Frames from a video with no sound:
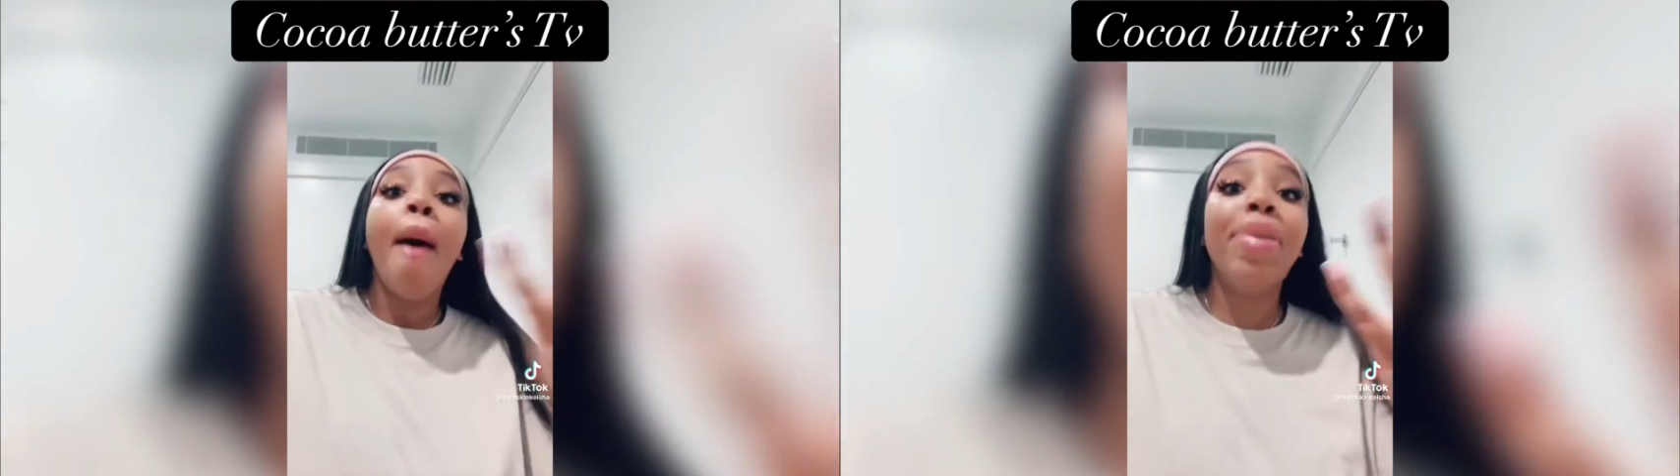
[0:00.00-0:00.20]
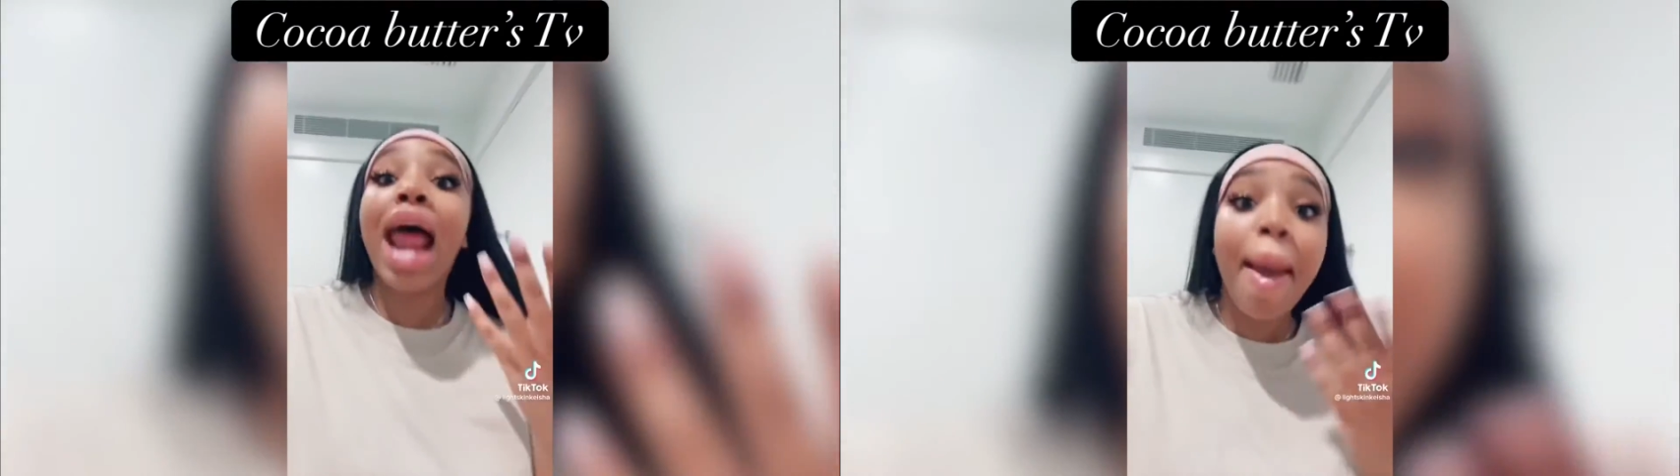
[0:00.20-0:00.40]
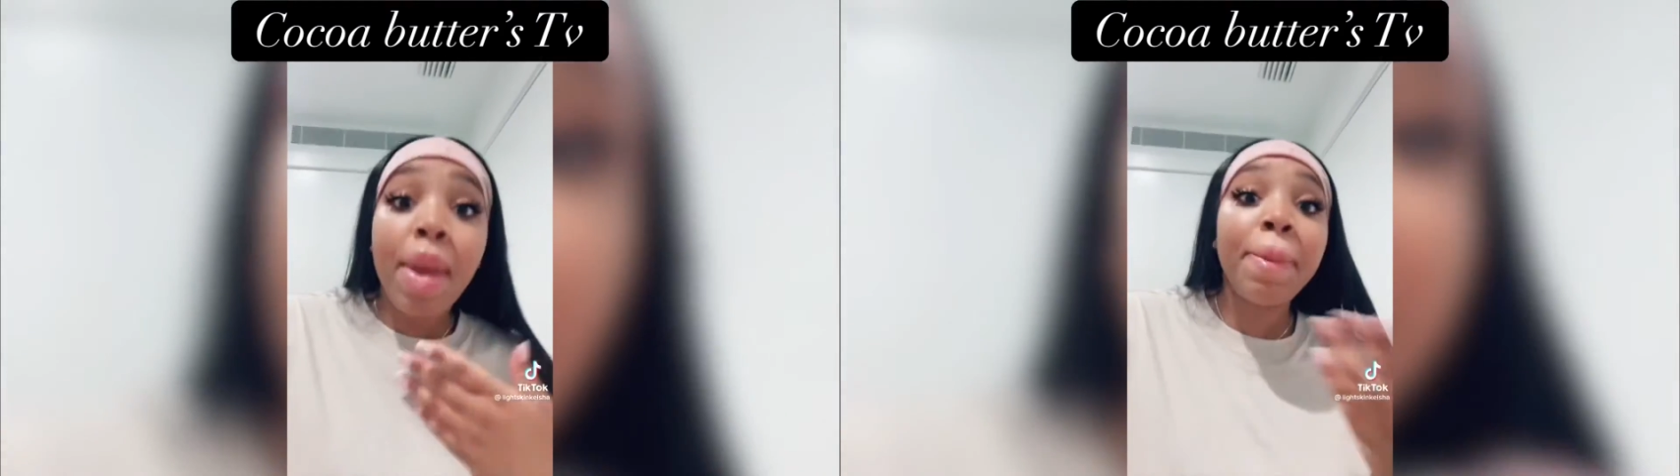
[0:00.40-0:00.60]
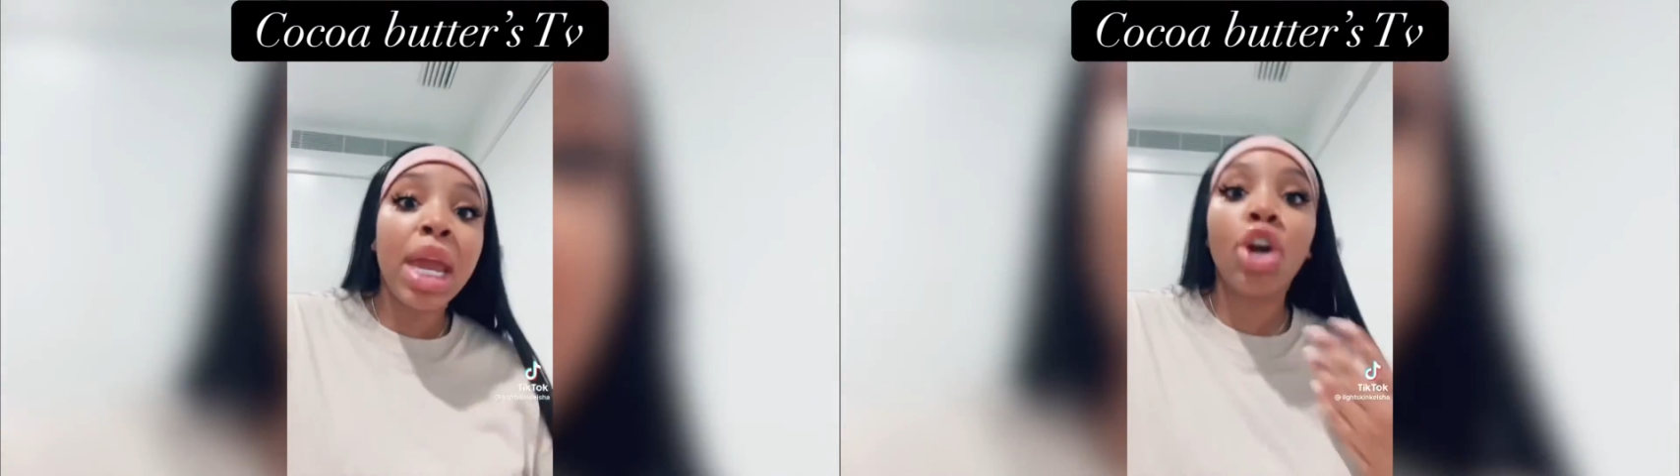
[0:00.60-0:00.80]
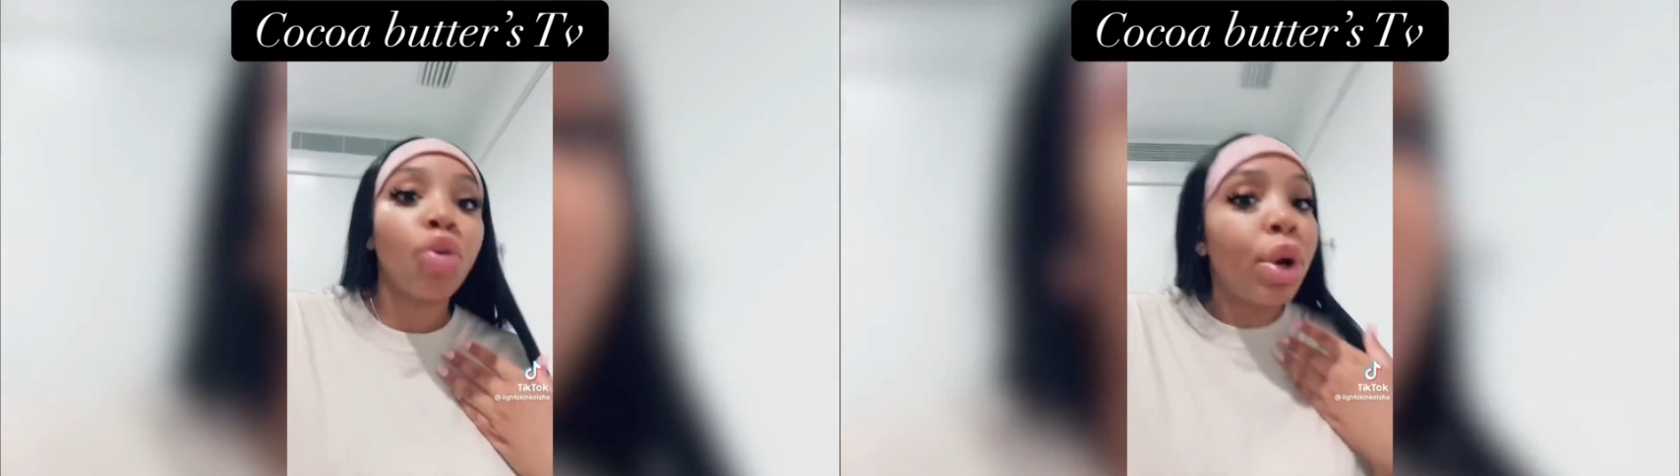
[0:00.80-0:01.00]
But I've been
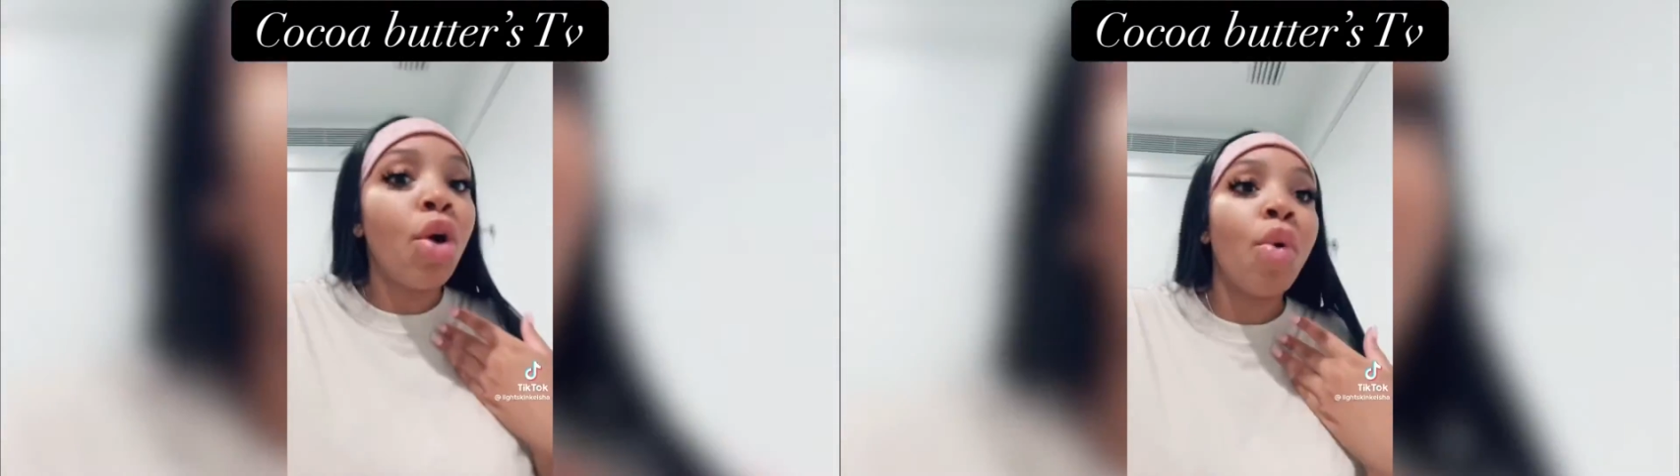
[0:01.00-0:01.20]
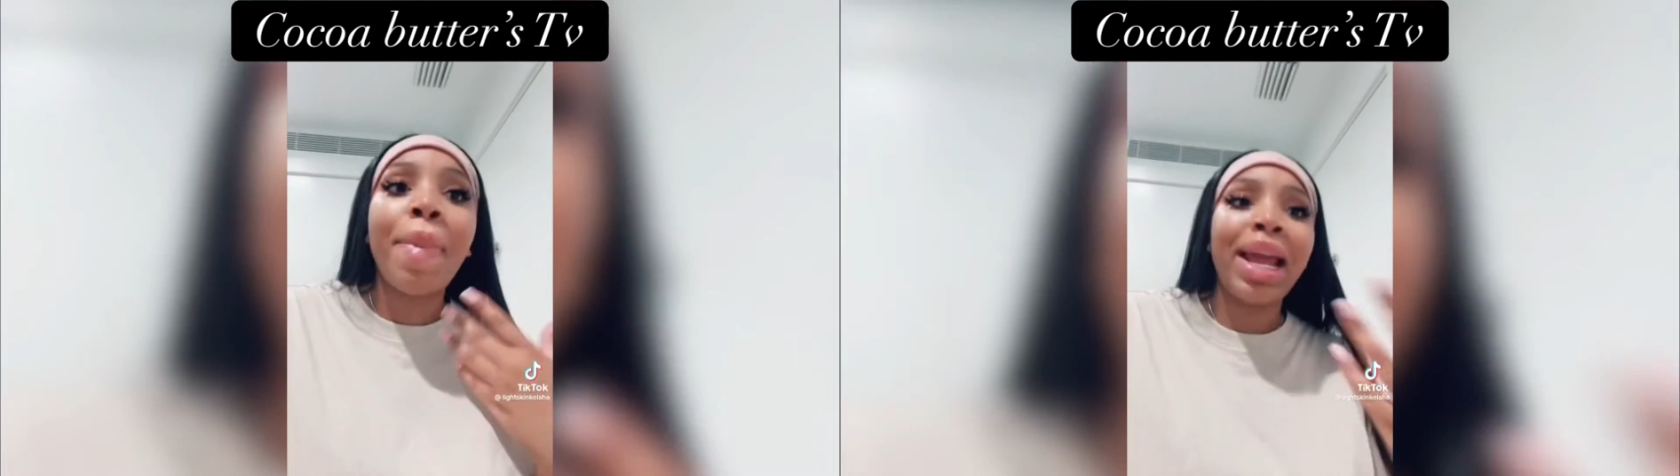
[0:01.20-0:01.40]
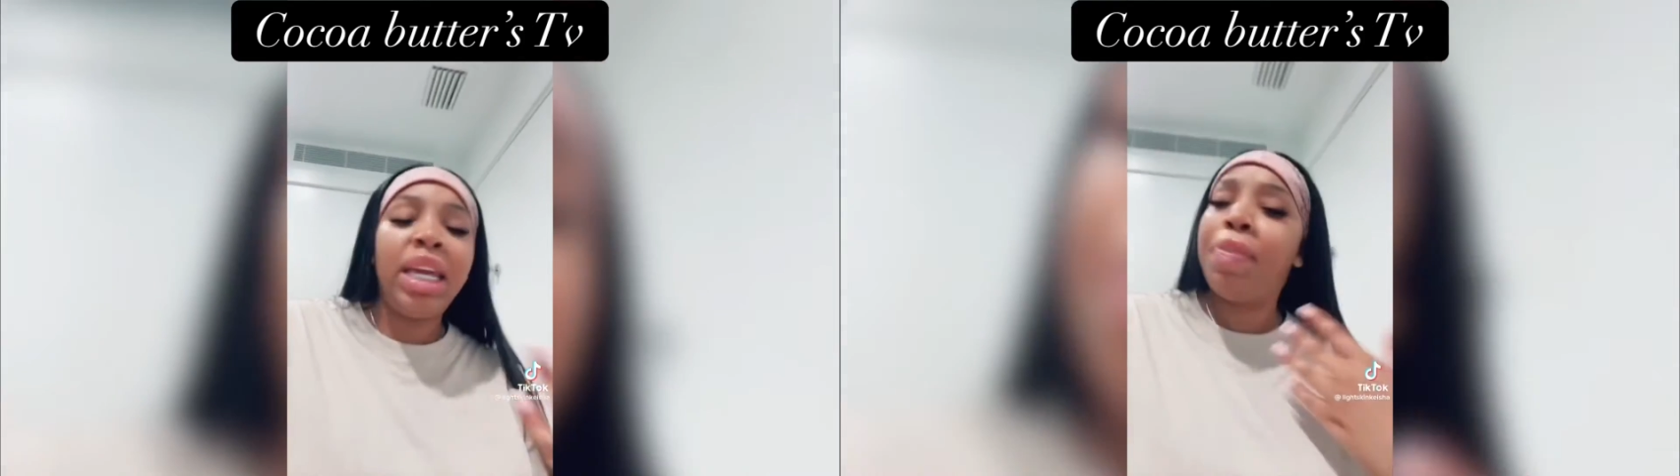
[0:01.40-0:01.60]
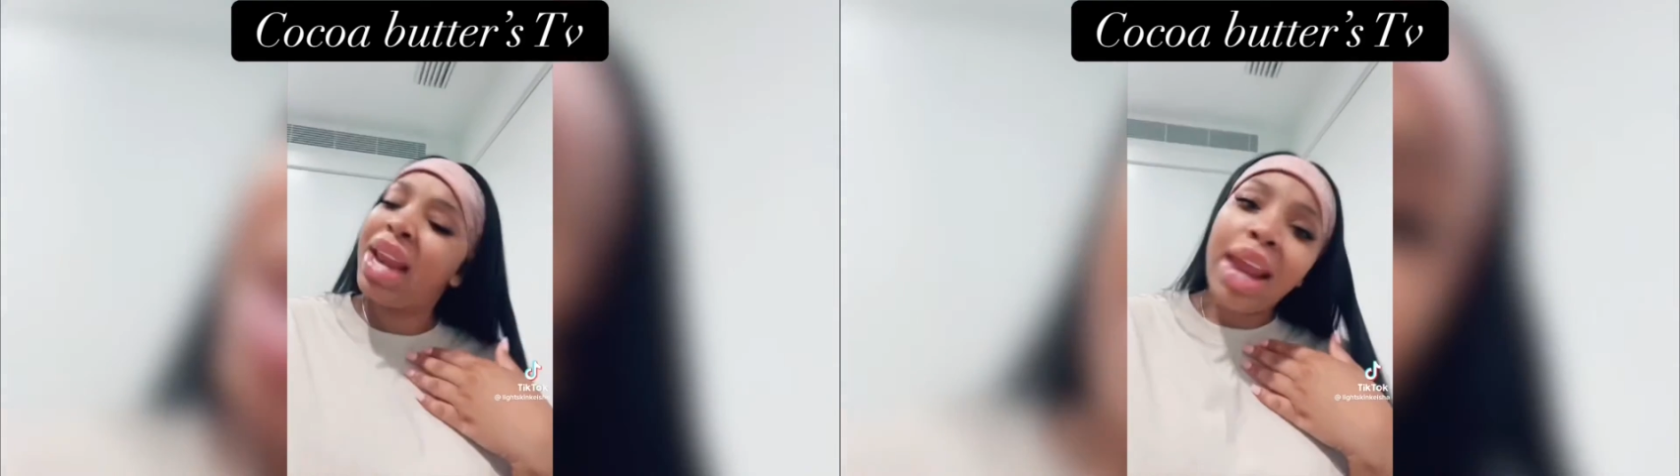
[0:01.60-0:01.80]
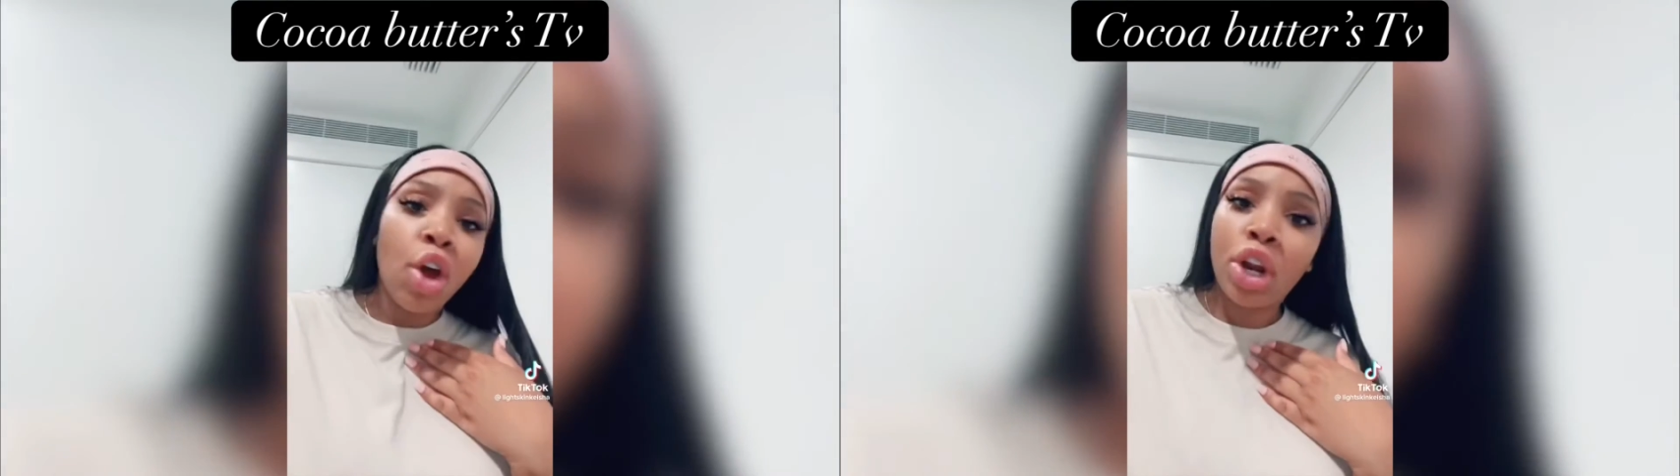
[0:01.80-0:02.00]
being a real one by keeping
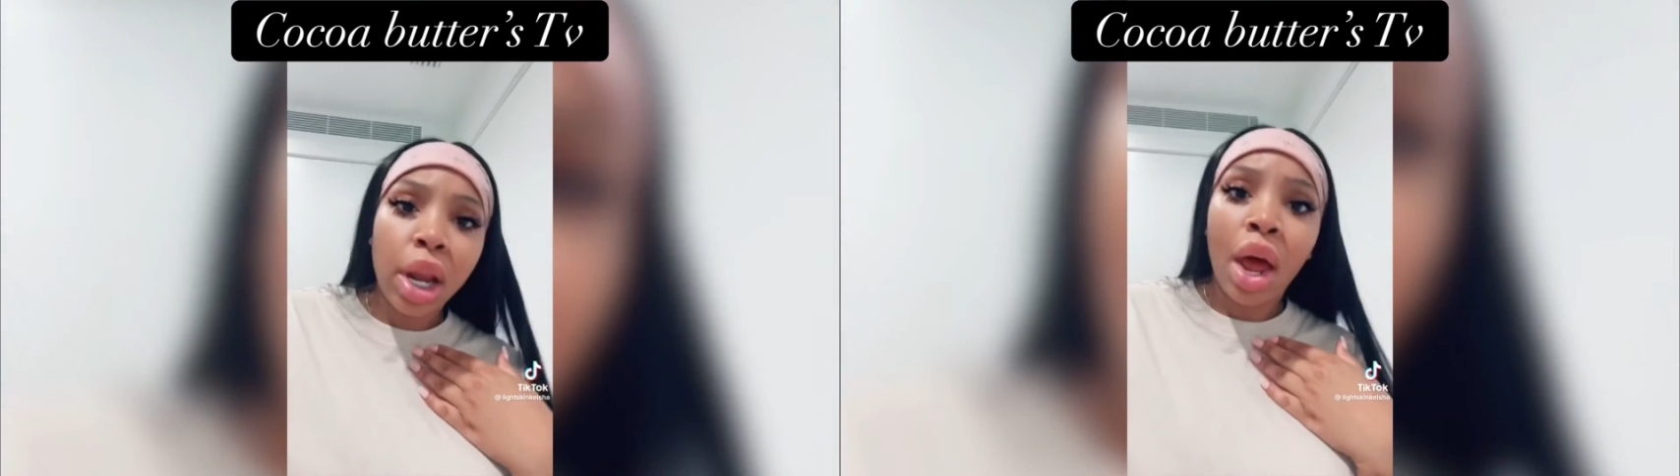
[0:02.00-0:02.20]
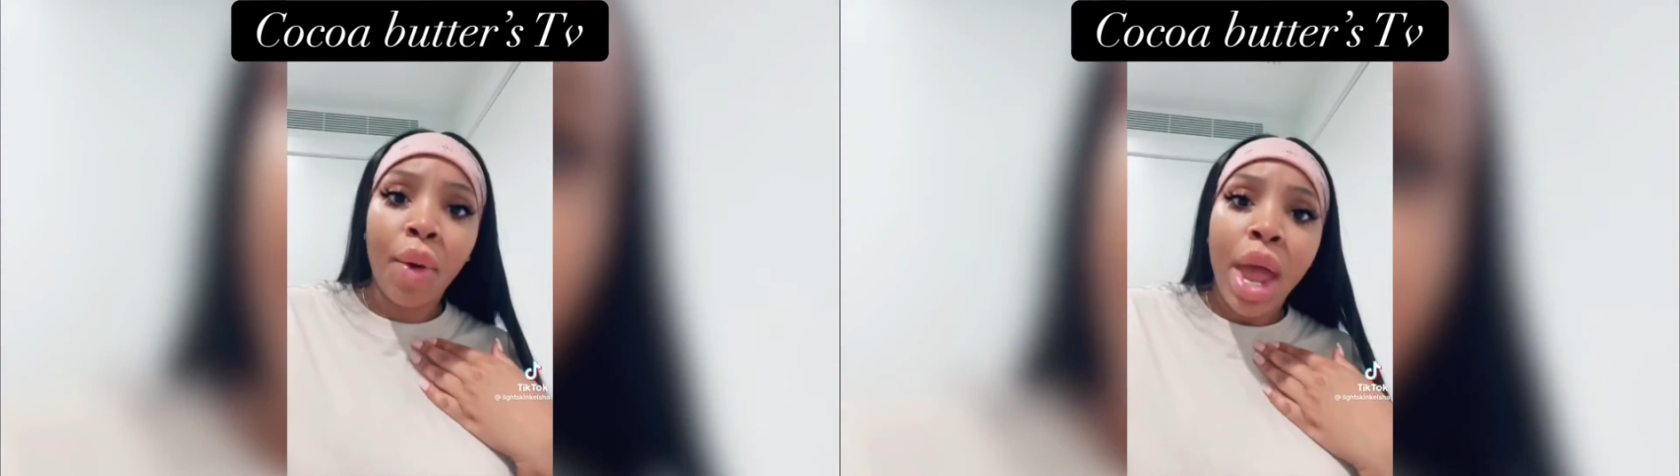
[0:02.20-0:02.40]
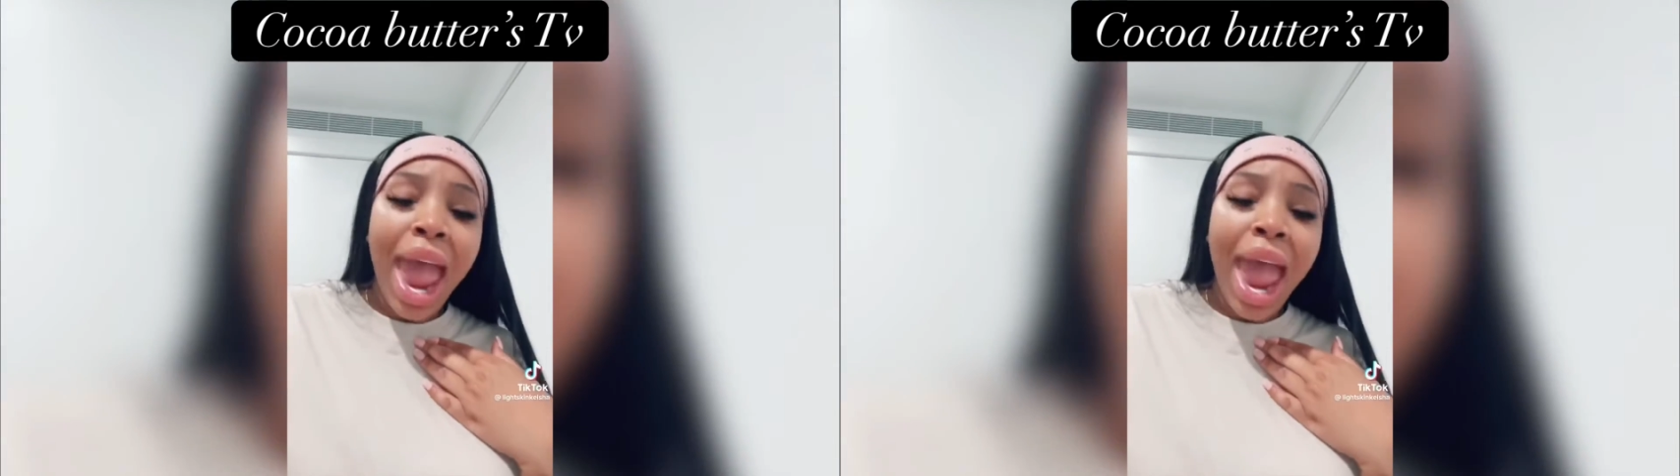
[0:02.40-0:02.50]
that on the low.